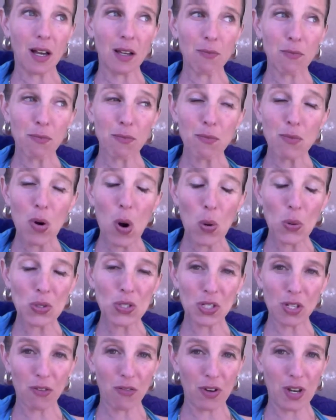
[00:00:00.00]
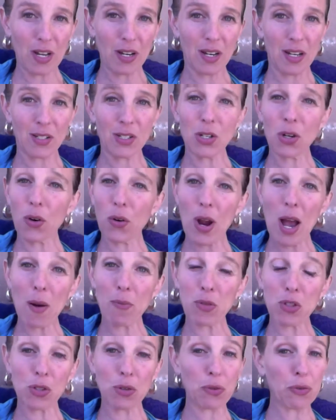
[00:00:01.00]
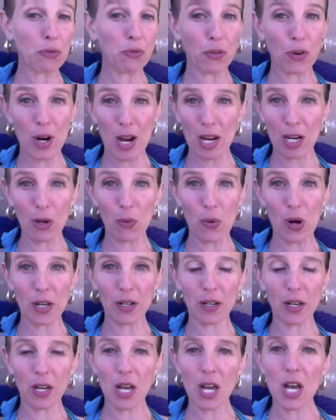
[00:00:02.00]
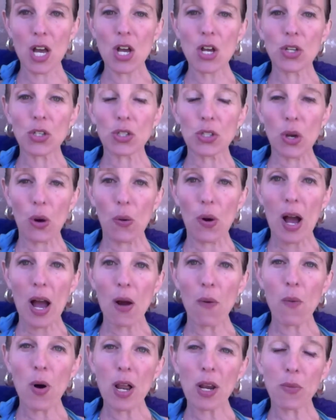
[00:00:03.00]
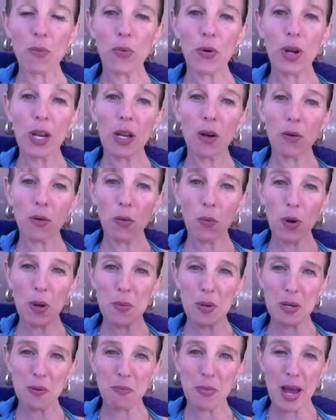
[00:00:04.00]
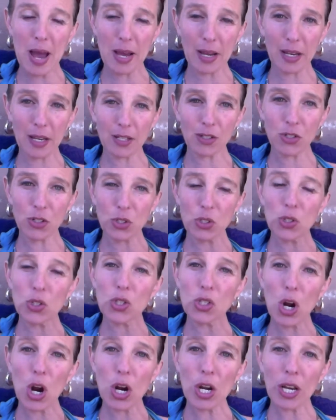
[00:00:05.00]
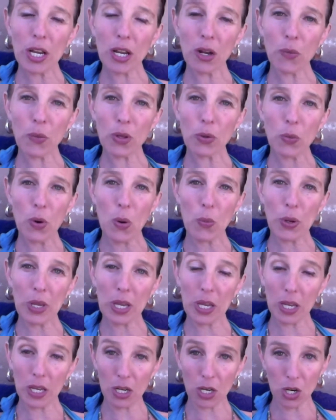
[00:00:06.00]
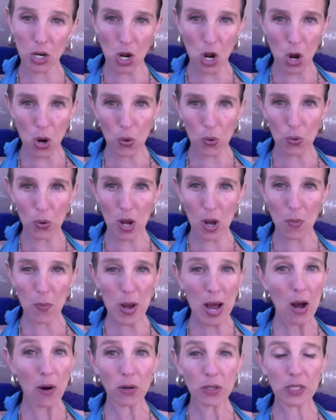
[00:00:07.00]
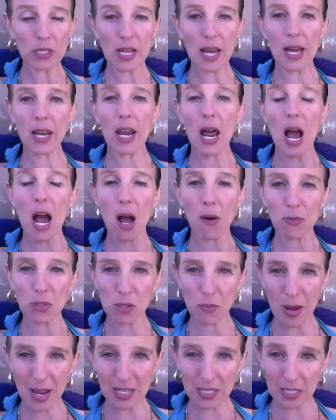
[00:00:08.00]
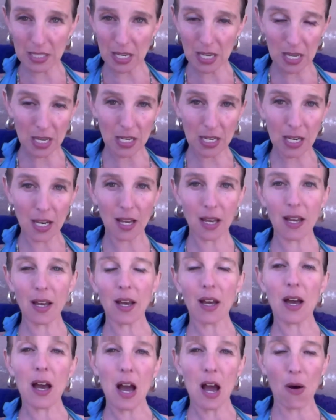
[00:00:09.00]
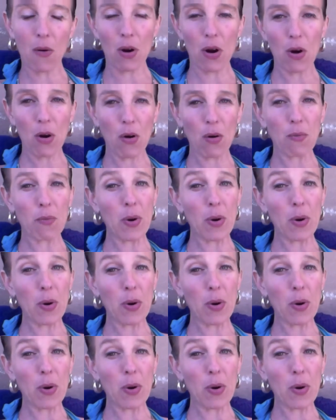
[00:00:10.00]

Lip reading: Most of it is a crapshoot for anyone. So I want to bring women back to starting with what we can know about and optimize in our own